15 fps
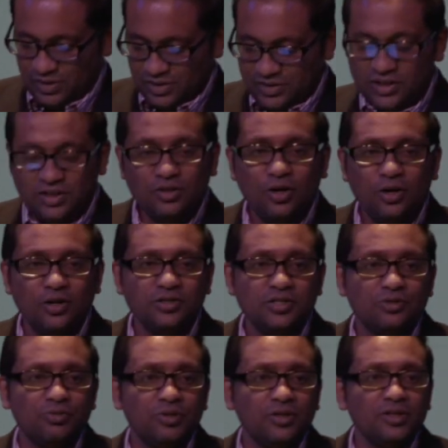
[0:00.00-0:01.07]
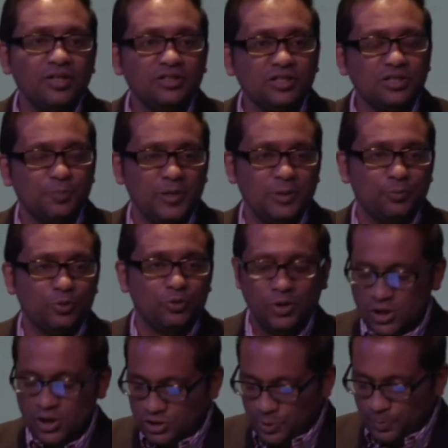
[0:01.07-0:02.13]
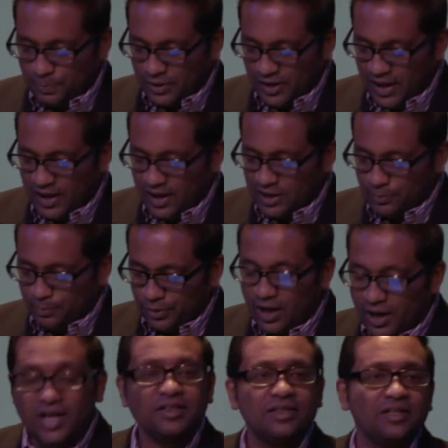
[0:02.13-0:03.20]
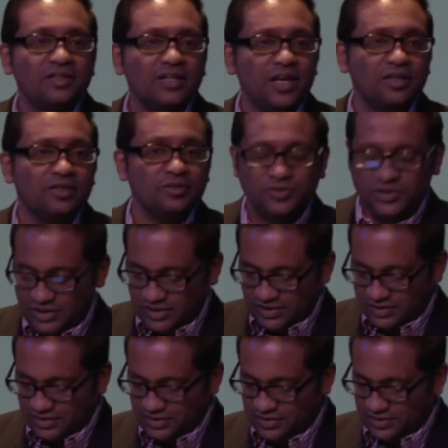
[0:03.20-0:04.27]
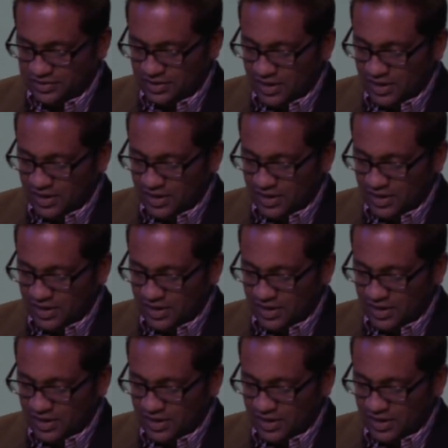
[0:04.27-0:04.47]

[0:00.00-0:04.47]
Sin causes religious people to plan and plot the death of Jesus.